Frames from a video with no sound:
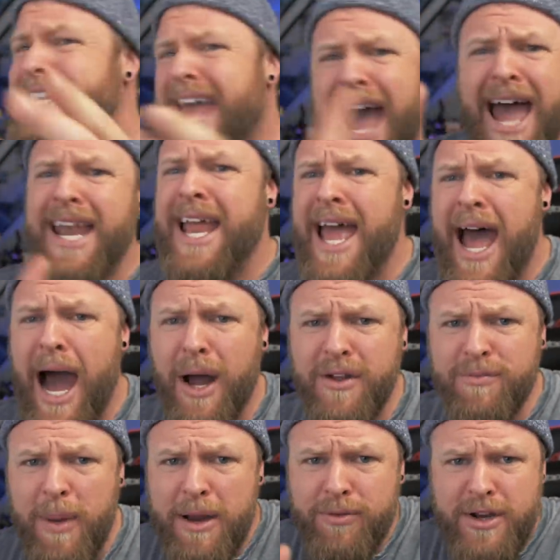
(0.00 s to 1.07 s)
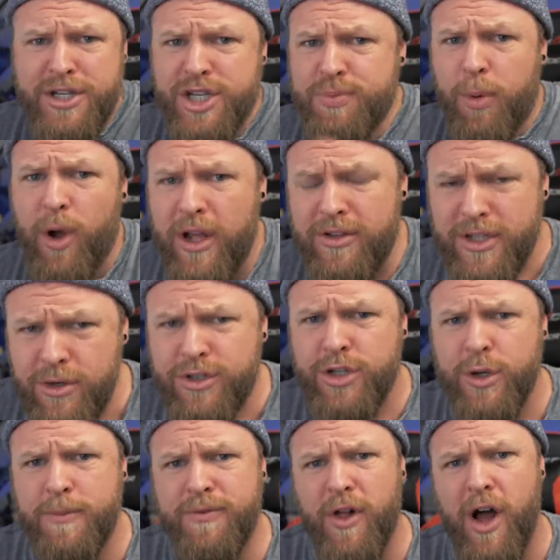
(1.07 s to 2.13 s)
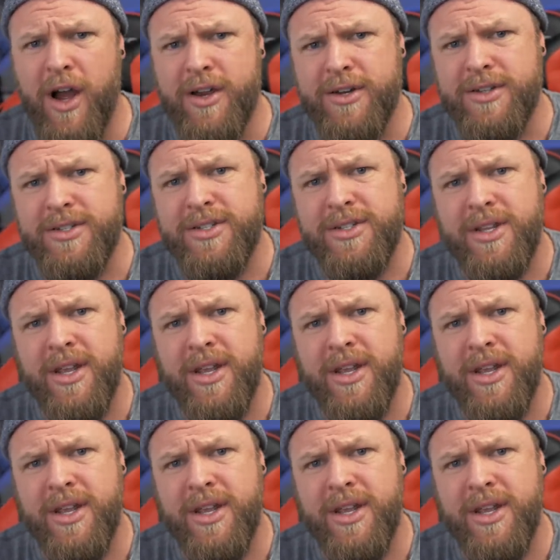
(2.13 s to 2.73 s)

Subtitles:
that out of my rich, spoiled YouTube vloggers.